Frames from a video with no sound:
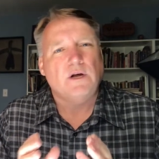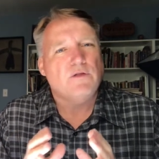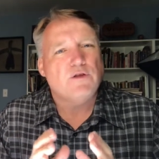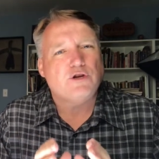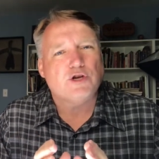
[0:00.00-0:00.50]

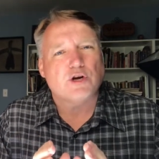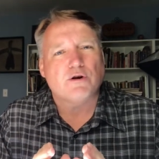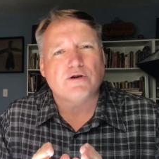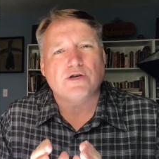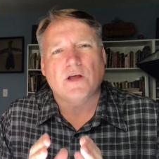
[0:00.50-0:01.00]
the
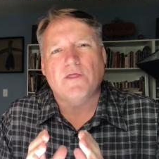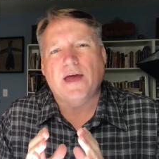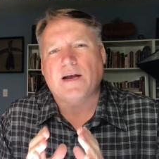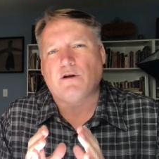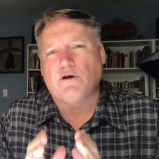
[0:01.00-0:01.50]
church
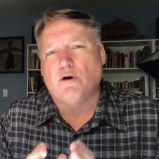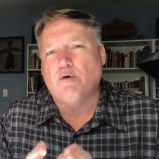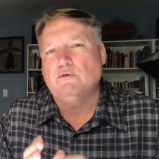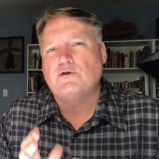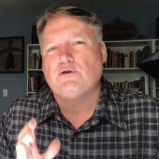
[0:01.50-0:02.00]
that
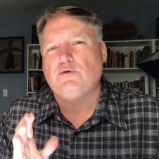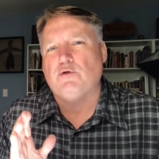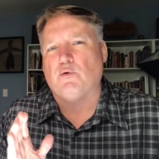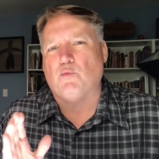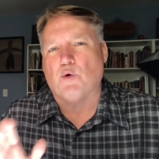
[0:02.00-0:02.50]
goes to
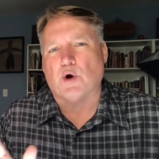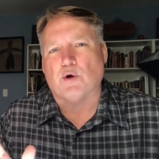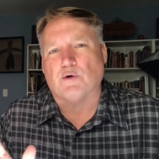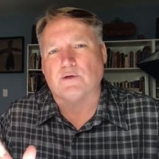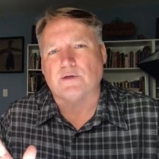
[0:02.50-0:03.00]
the
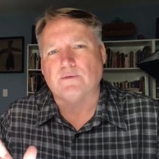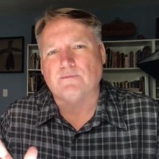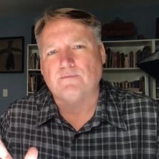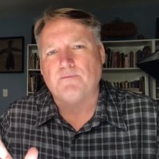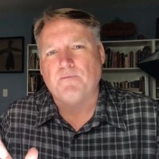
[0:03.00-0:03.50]
world,
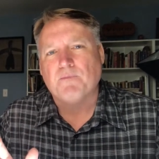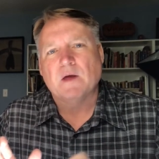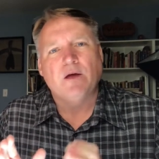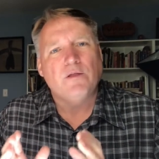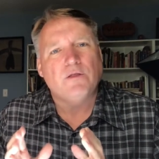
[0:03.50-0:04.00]

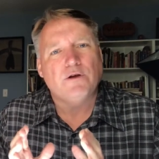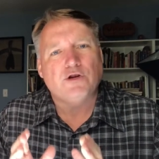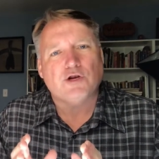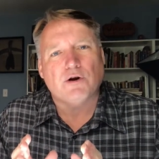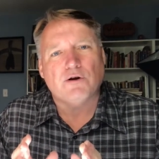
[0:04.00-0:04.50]
the
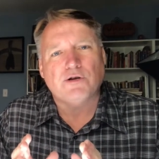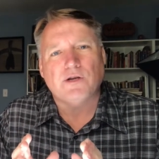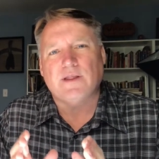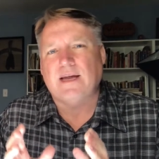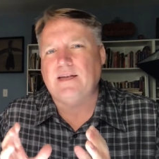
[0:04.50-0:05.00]
church
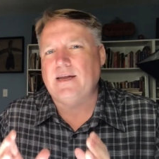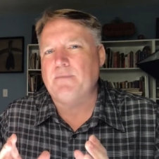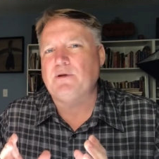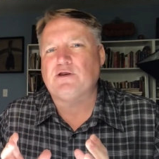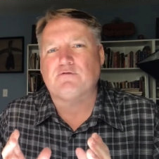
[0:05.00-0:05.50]
that
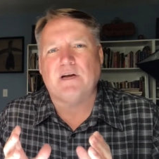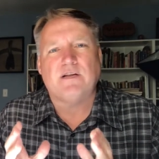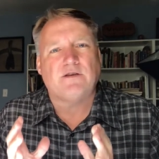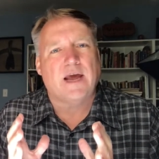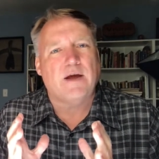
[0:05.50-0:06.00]

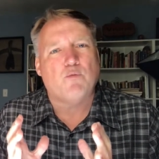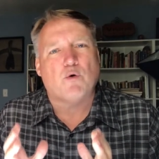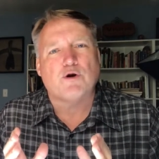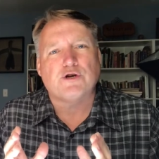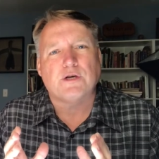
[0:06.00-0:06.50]
demonstrates a
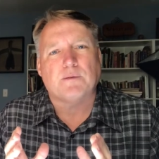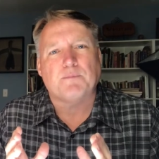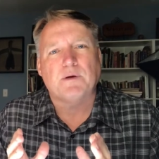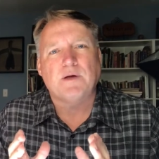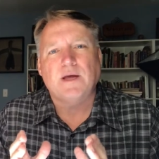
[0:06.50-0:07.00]
worship
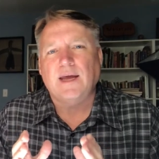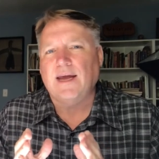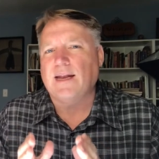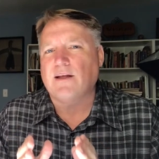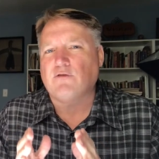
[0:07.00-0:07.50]

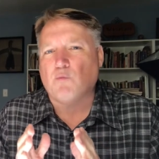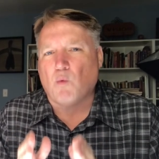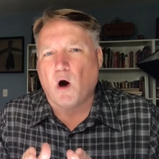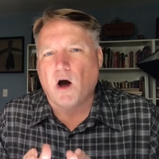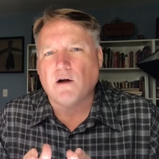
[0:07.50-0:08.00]
in its
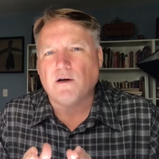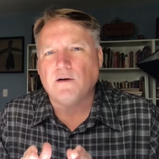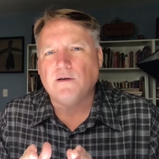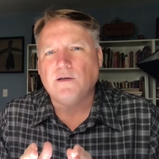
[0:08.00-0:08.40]
walk,